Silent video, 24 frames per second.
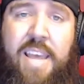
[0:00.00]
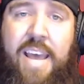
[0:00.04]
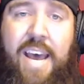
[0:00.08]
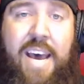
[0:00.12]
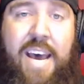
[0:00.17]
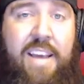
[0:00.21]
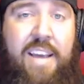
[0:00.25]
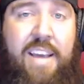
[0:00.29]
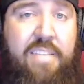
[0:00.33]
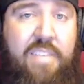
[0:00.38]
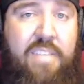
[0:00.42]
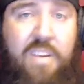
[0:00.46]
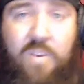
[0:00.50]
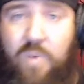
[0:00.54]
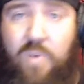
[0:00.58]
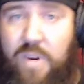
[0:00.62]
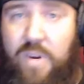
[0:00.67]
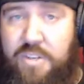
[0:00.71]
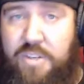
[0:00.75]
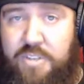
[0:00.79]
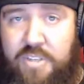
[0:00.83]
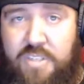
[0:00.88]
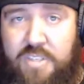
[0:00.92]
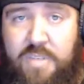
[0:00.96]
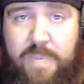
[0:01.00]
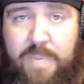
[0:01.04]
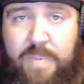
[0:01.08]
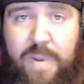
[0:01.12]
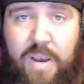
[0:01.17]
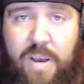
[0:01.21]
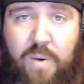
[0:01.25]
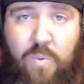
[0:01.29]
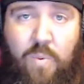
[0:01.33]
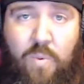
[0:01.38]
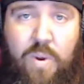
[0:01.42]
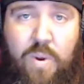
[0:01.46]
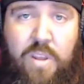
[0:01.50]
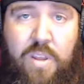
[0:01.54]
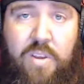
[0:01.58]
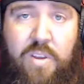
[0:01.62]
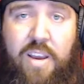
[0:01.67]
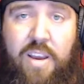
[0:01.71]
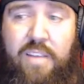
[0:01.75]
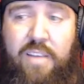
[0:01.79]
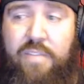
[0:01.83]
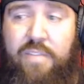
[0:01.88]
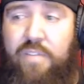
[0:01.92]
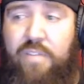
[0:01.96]
asking questions about what
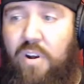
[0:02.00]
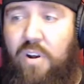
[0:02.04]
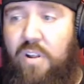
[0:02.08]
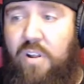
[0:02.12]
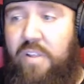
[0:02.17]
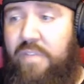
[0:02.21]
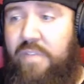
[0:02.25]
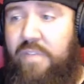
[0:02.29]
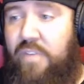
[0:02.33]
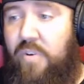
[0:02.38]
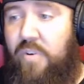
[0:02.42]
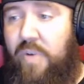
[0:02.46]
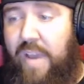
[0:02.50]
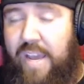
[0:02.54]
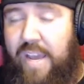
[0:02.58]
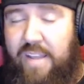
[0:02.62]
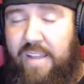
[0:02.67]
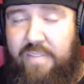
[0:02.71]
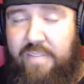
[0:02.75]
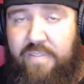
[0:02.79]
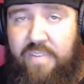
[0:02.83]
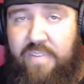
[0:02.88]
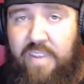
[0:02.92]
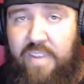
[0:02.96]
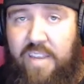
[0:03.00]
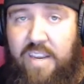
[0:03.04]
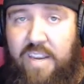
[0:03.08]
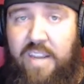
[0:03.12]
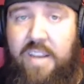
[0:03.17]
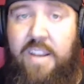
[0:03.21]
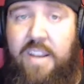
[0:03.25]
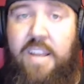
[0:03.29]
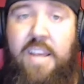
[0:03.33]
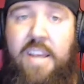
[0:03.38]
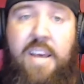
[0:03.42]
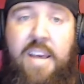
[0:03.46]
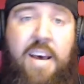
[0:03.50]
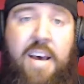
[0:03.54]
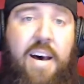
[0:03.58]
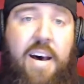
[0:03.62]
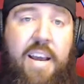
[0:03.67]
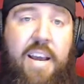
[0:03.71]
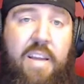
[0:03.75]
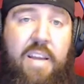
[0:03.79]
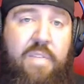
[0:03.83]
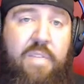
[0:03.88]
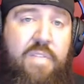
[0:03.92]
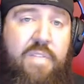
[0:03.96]
you guys saw if you had seen it.
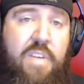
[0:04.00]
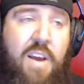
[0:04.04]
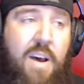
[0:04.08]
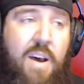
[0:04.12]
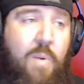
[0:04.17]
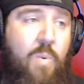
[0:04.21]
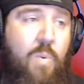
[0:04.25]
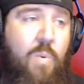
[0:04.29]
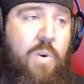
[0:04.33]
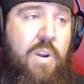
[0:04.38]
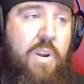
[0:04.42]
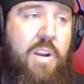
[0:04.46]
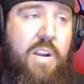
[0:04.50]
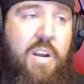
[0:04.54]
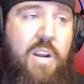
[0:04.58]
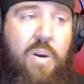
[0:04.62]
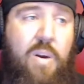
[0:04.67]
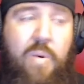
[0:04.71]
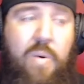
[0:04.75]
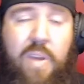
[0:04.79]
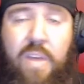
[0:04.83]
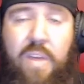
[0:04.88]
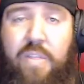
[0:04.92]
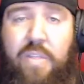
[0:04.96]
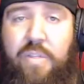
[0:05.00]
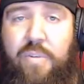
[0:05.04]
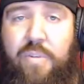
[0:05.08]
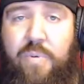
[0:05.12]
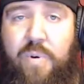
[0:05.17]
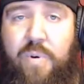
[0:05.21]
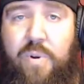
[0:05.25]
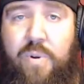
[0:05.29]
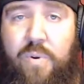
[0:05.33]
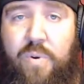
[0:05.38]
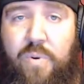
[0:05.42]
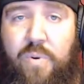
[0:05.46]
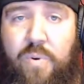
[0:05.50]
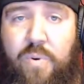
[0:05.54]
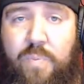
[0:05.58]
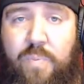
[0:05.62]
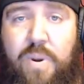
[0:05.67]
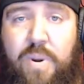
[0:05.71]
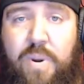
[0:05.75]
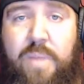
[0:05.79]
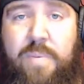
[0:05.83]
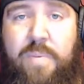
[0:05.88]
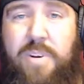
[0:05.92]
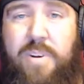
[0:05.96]
Uh, if not, we're going to go in through
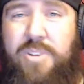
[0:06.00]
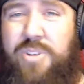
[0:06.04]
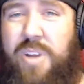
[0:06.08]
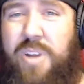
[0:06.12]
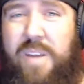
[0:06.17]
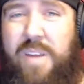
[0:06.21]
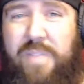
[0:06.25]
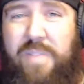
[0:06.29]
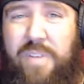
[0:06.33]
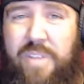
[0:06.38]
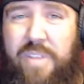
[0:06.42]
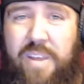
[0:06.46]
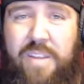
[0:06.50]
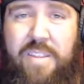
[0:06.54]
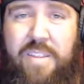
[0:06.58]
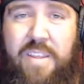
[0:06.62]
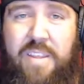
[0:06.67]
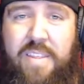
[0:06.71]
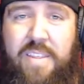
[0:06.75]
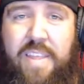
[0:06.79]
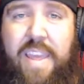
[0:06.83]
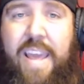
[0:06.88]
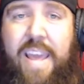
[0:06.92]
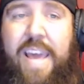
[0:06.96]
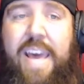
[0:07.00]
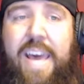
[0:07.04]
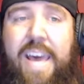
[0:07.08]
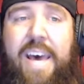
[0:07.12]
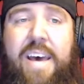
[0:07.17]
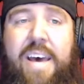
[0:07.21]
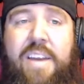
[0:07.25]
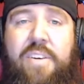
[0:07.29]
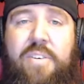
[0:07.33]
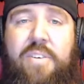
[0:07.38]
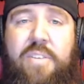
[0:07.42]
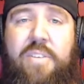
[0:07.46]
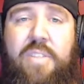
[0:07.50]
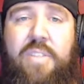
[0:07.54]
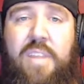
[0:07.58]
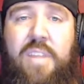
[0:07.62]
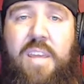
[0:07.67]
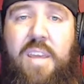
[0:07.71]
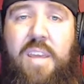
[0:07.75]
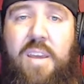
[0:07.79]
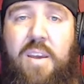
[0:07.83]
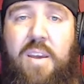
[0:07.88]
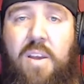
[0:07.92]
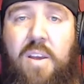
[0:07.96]
pretty much everything that they had on
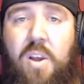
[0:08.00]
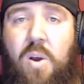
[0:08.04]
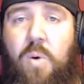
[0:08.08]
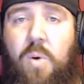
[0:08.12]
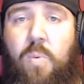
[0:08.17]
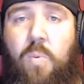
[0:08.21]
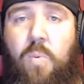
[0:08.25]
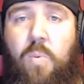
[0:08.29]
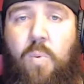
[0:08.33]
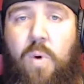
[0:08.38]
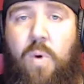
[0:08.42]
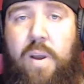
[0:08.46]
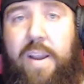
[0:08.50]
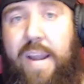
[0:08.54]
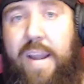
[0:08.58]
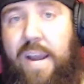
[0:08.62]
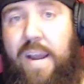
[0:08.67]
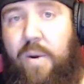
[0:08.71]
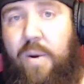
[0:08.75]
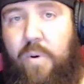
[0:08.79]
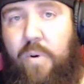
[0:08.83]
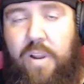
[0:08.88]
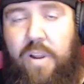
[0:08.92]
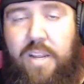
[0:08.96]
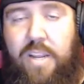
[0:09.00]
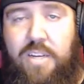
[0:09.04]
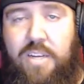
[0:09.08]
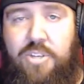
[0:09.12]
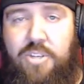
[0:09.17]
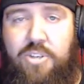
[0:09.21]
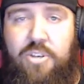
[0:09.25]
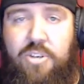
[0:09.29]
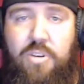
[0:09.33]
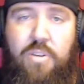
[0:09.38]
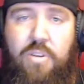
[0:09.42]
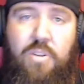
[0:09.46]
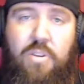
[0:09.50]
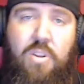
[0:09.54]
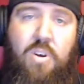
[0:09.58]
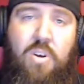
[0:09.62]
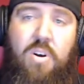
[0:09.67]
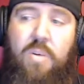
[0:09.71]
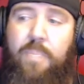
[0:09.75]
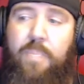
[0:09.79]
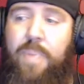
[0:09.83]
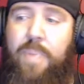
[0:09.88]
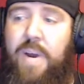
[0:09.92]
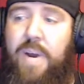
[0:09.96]
the one hour ish
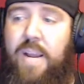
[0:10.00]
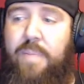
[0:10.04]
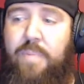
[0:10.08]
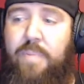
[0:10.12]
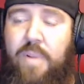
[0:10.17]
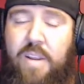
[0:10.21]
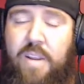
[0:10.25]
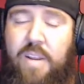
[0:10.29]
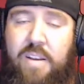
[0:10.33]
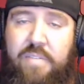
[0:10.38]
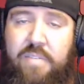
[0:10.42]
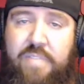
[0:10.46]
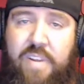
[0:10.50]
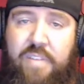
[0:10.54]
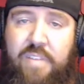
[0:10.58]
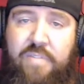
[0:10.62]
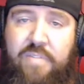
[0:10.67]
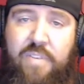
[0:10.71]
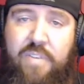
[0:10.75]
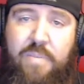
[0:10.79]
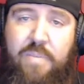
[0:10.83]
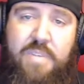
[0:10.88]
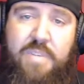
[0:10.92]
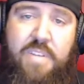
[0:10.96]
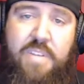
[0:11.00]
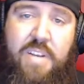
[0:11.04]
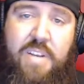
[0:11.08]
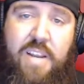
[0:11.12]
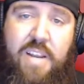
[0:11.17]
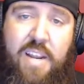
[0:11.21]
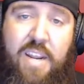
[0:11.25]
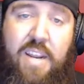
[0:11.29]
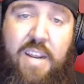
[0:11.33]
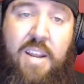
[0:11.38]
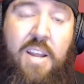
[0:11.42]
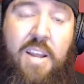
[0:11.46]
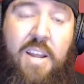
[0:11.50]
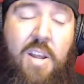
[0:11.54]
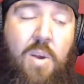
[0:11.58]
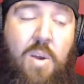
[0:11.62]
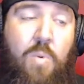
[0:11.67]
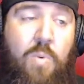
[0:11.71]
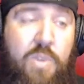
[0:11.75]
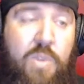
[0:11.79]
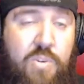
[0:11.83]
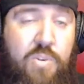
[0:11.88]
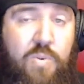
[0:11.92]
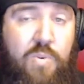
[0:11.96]
long pipeline event from tonight,
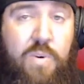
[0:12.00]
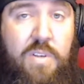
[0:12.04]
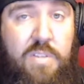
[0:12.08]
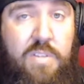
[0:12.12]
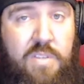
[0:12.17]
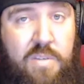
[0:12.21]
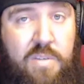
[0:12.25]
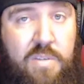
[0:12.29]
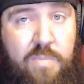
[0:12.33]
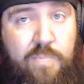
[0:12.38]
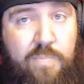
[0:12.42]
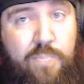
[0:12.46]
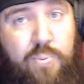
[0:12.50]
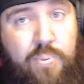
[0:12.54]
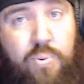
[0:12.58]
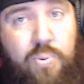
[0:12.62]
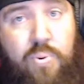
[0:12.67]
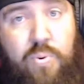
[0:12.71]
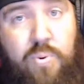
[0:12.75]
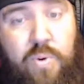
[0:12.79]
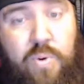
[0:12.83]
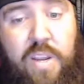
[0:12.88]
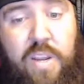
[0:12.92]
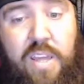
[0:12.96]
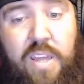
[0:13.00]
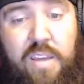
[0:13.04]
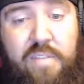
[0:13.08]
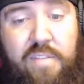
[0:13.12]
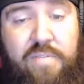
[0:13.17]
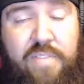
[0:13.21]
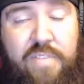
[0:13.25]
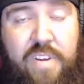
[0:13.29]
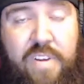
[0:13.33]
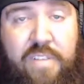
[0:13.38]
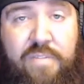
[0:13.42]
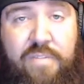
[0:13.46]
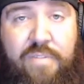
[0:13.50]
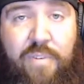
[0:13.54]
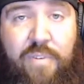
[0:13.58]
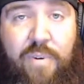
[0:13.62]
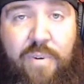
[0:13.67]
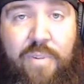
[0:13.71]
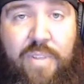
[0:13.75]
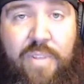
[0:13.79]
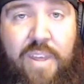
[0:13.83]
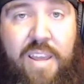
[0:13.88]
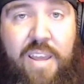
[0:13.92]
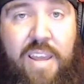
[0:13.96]
which was pretty
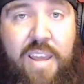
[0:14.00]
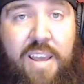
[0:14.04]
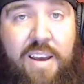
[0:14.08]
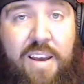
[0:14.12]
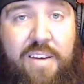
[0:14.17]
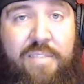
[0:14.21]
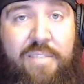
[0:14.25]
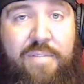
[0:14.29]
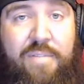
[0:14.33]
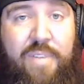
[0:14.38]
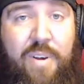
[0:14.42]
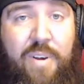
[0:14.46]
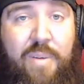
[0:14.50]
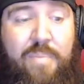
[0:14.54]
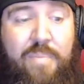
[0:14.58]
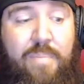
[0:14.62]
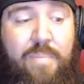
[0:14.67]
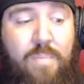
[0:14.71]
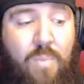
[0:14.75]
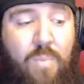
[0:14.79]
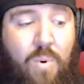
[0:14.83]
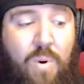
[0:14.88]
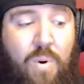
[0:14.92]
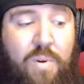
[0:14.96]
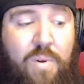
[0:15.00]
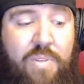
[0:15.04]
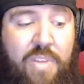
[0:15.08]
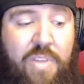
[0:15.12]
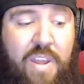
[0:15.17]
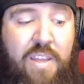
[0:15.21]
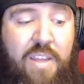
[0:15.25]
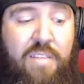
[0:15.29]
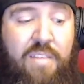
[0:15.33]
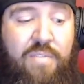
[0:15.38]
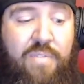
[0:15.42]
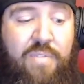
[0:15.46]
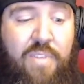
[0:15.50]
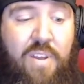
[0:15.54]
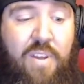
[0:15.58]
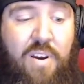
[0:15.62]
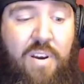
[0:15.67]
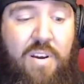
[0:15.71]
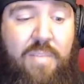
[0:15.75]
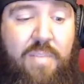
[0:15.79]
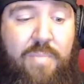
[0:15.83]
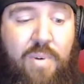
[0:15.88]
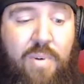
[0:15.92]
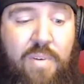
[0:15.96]
eventful. They unveiled more things for the
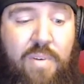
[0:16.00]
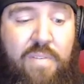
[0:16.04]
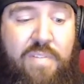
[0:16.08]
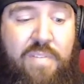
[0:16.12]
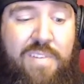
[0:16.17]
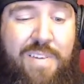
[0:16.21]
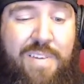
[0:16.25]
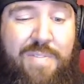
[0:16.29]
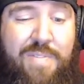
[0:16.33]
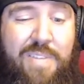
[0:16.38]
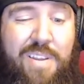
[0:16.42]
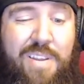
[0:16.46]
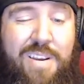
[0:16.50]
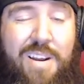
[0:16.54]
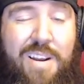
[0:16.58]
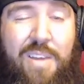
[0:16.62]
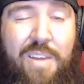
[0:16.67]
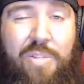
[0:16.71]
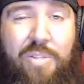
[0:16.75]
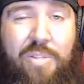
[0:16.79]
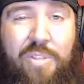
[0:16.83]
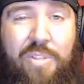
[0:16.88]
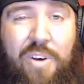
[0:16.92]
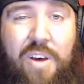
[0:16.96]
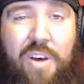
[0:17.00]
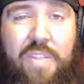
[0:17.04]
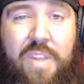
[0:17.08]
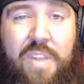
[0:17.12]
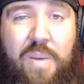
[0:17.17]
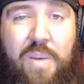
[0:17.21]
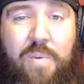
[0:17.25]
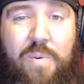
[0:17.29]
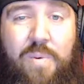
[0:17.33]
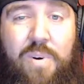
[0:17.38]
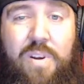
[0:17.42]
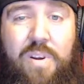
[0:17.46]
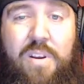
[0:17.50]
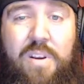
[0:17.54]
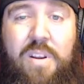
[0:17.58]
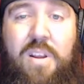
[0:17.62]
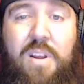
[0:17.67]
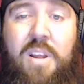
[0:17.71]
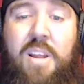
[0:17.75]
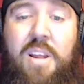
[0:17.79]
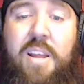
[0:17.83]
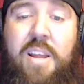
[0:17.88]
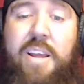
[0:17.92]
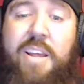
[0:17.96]
automotive stuff than I thought they would,
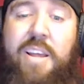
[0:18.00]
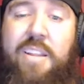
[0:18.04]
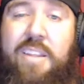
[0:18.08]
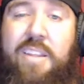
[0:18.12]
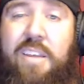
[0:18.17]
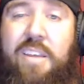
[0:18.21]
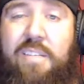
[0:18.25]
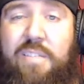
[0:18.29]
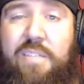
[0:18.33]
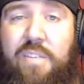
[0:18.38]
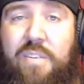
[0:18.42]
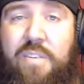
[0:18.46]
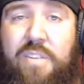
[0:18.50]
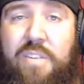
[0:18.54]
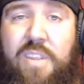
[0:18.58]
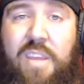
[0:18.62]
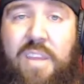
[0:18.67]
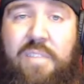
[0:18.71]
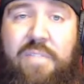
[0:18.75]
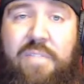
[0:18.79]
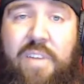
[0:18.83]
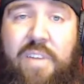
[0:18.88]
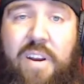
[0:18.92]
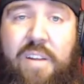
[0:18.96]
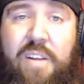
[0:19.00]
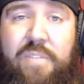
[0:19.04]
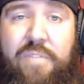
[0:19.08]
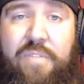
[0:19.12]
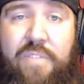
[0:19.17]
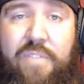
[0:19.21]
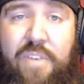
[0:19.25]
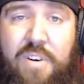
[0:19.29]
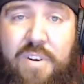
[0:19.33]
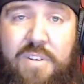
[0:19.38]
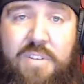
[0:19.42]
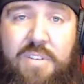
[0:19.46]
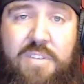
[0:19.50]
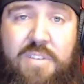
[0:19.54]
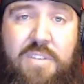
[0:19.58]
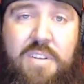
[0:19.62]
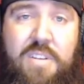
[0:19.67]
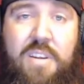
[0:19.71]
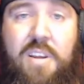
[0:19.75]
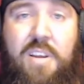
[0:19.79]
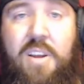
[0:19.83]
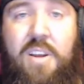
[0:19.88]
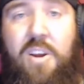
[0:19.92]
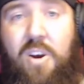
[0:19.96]
at least on the very
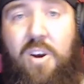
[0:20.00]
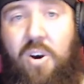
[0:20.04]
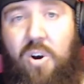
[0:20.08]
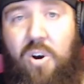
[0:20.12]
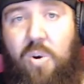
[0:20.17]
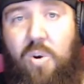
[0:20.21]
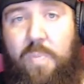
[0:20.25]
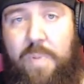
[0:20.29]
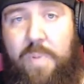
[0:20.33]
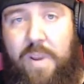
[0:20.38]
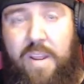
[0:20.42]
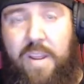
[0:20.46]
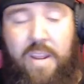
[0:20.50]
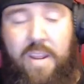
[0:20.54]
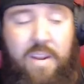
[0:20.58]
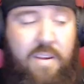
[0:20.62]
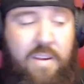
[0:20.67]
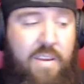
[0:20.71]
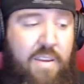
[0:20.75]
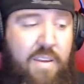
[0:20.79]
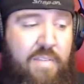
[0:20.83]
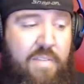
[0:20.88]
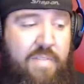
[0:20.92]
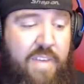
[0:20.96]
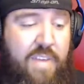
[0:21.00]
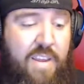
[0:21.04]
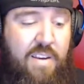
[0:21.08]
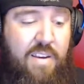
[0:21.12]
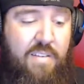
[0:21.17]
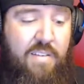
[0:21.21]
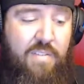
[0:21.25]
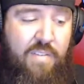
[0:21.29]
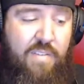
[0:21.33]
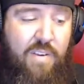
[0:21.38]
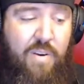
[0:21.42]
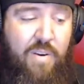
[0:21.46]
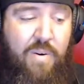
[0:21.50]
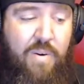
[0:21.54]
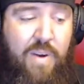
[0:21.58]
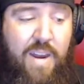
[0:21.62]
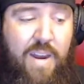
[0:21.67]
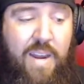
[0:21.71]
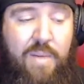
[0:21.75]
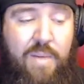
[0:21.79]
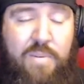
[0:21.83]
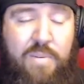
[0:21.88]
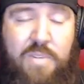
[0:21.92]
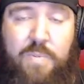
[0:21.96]
first opening event. So
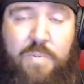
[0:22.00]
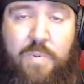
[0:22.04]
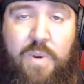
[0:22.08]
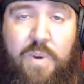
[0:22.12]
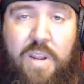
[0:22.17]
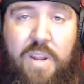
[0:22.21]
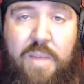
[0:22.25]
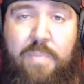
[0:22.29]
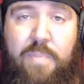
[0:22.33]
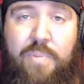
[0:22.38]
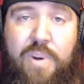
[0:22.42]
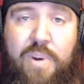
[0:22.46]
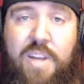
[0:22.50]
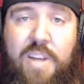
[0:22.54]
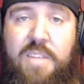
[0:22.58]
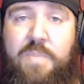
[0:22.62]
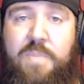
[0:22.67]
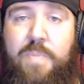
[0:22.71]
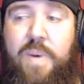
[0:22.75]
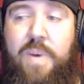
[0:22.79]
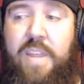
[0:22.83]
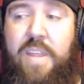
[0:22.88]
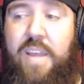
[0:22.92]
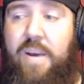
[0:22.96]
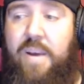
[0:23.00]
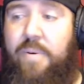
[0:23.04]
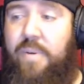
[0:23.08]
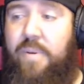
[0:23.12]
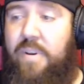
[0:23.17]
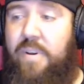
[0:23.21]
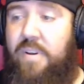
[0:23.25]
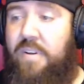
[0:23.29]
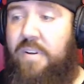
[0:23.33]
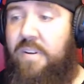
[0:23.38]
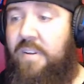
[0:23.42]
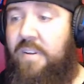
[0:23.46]
I was pretty impressed by that one.